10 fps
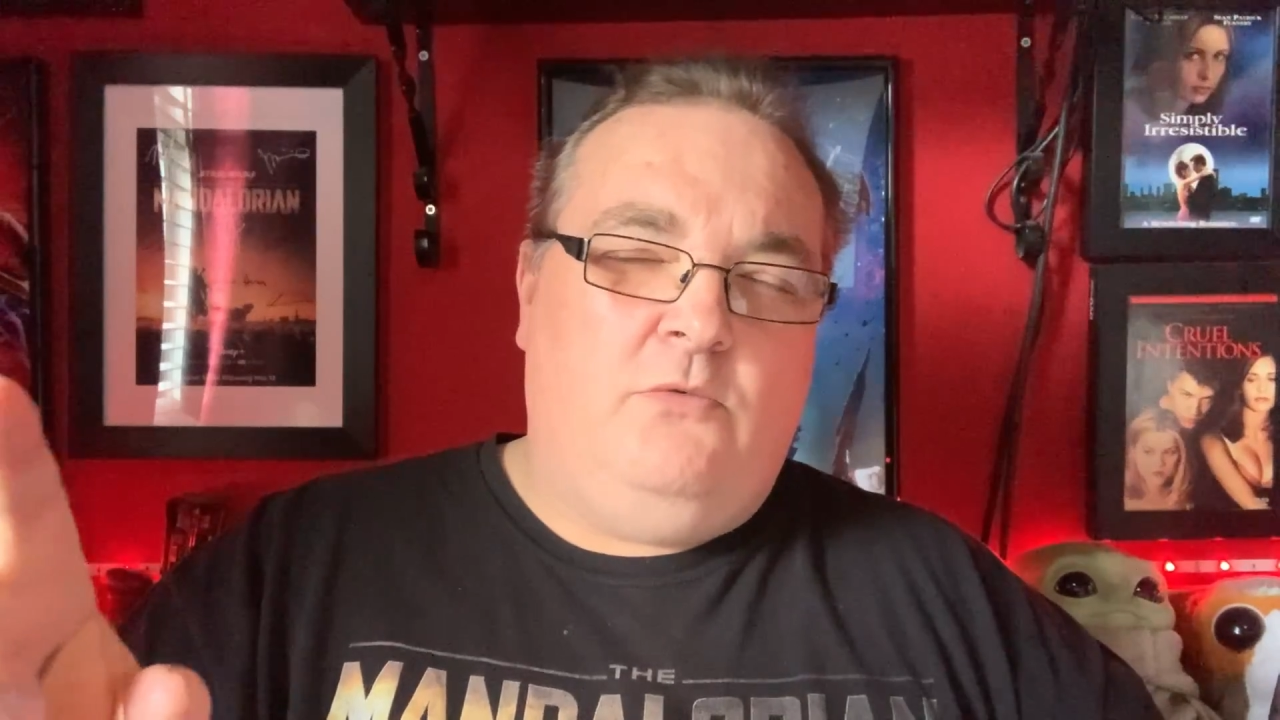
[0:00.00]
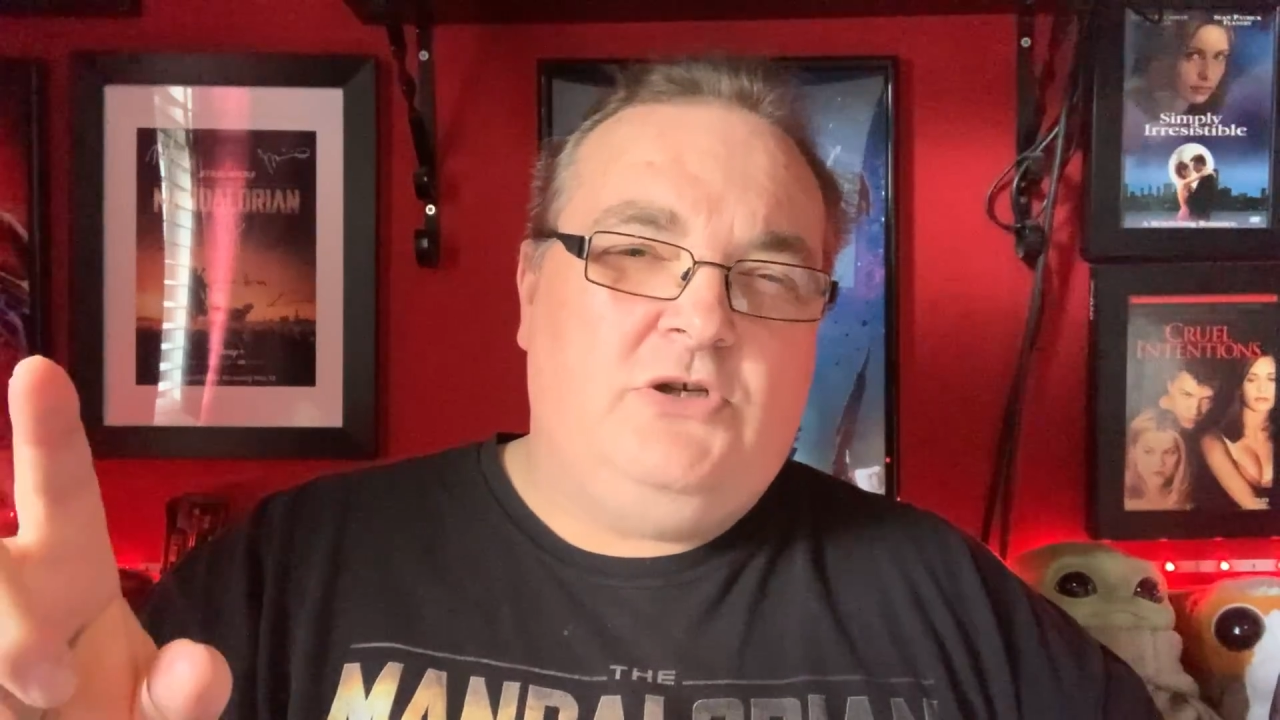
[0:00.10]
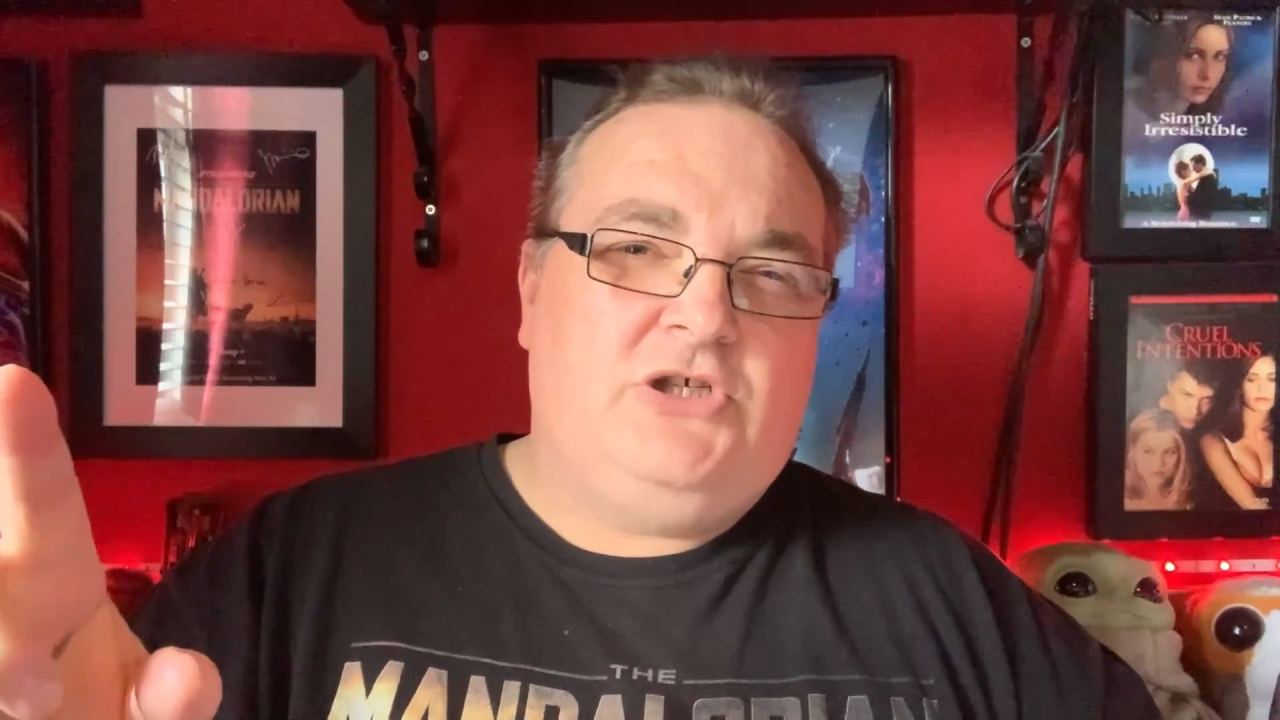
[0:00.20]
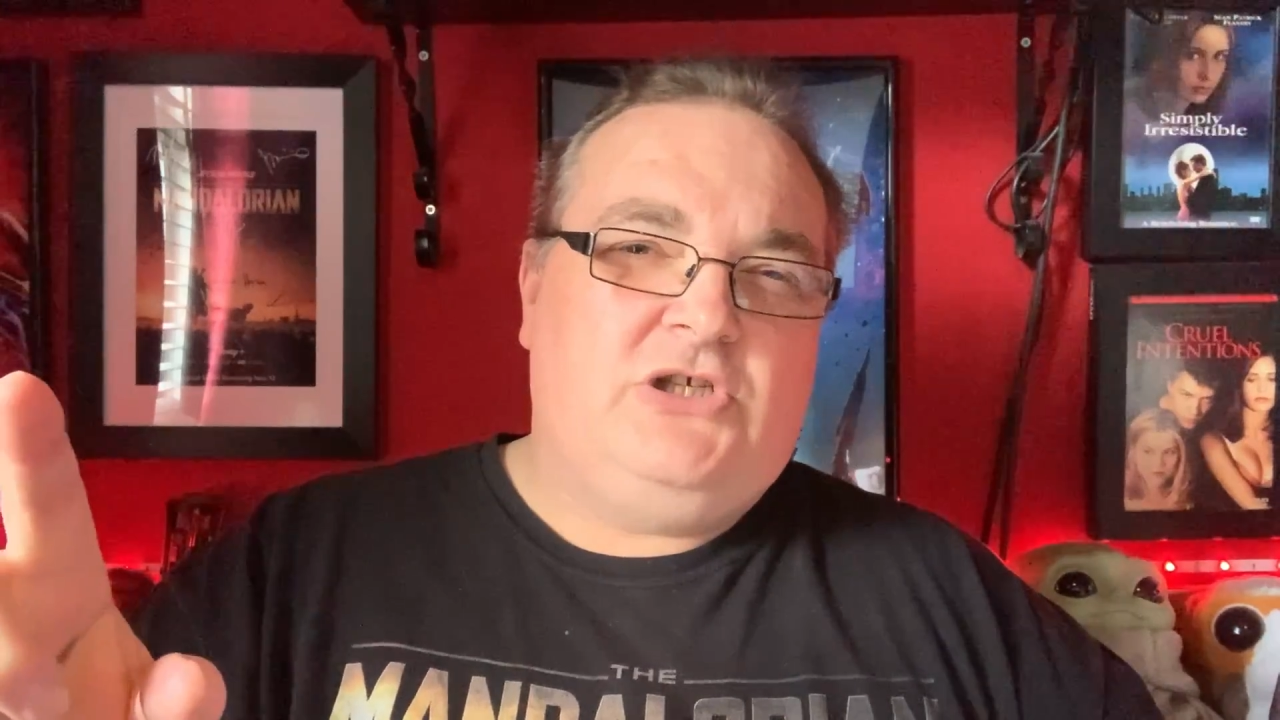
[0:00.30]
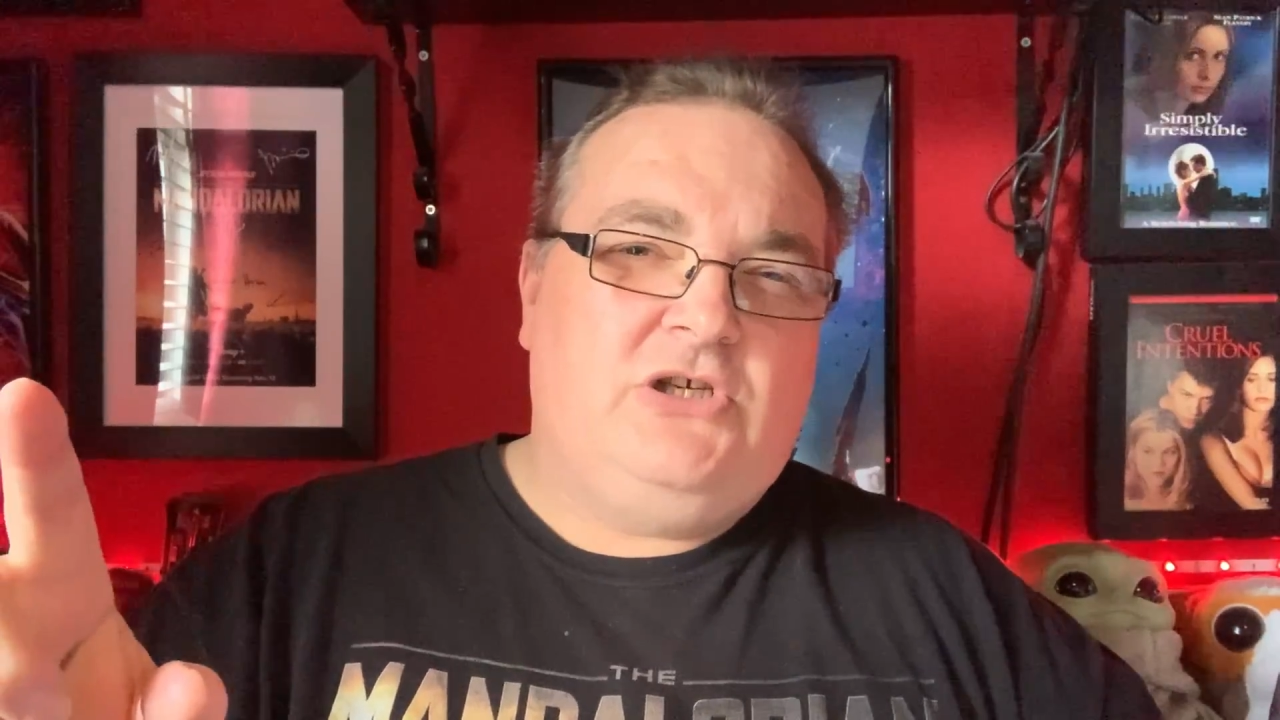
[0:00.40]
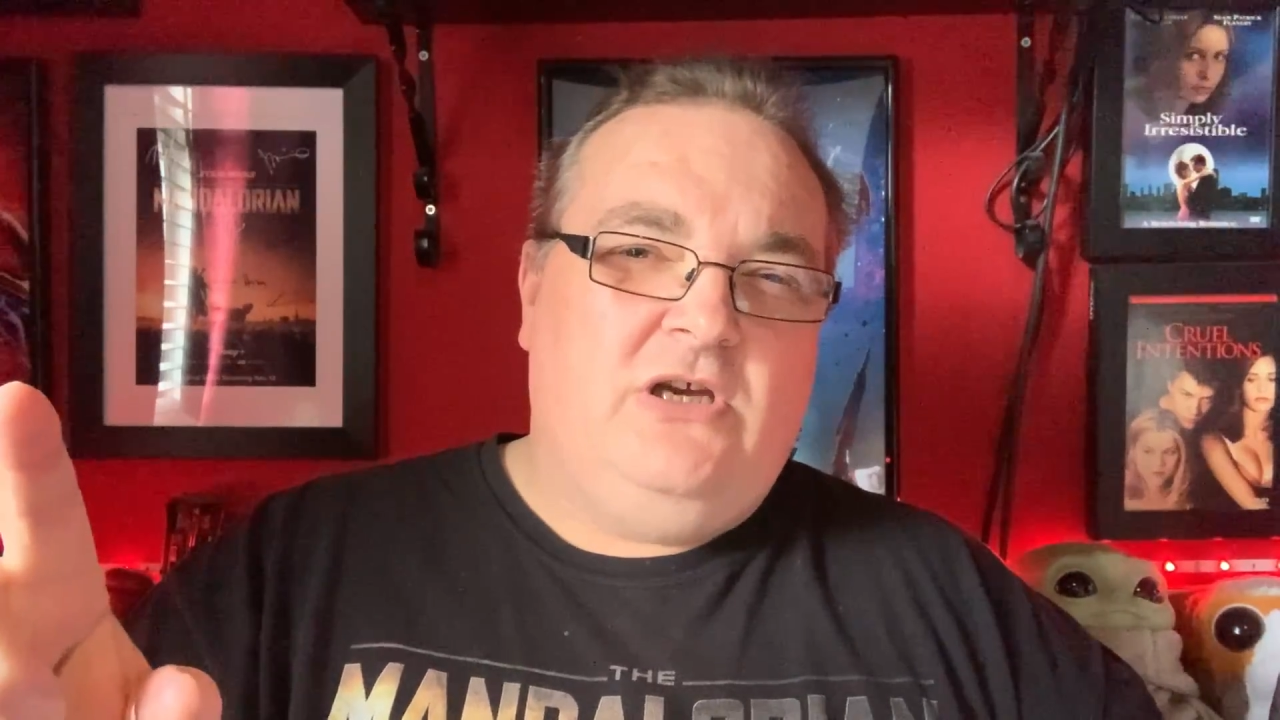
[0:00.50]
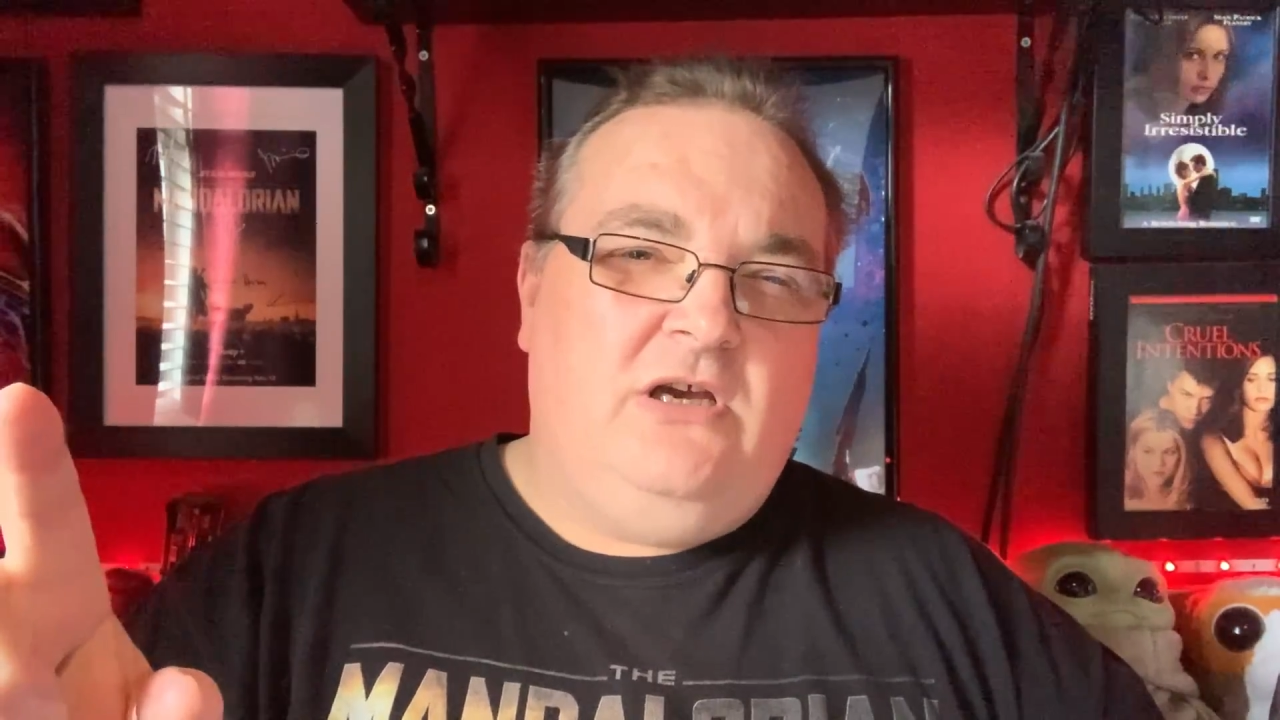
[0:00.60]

was